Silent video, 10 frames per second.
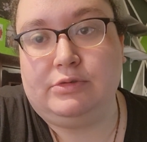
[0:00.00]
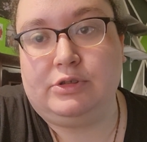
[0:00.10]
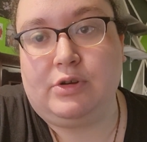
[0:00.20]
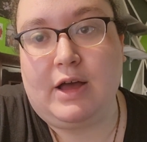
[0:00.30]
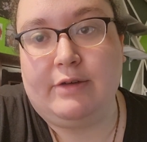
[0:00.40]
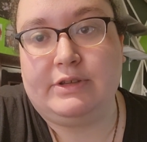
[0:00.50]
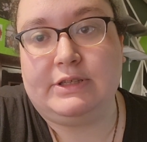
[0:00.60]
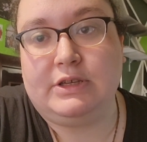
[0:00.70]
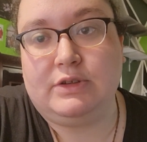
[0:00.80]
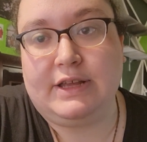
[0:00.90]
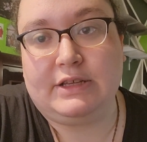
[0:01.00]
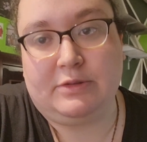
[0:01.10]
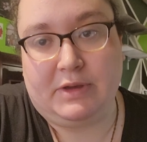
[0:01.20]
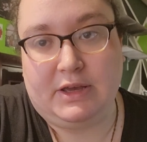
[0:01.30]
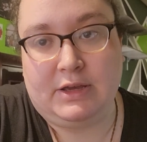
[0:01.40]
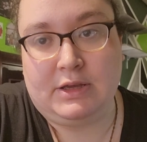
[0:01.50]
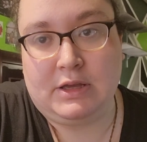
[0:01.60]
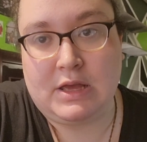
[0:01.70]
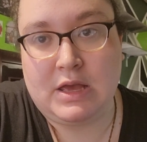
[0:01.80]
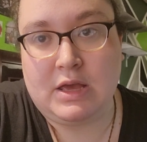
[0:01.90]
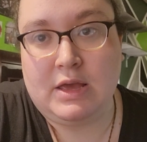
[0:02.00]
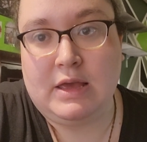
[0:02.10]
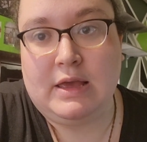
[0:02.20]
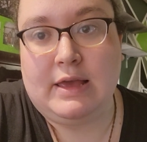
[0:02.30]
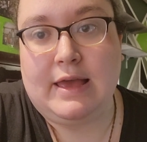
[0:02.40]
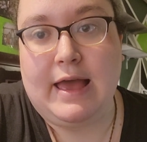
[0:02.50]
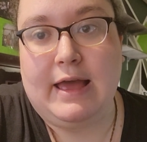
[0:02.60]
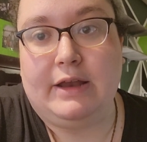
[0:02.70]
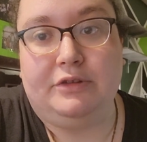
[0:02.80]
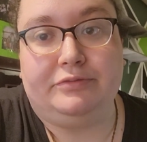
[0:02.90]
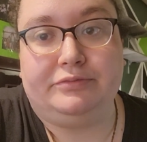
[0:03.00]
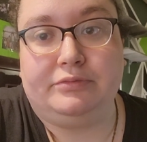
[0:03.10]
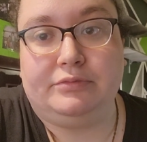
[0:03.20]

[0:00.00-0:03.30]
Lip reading: So I will see you next week. And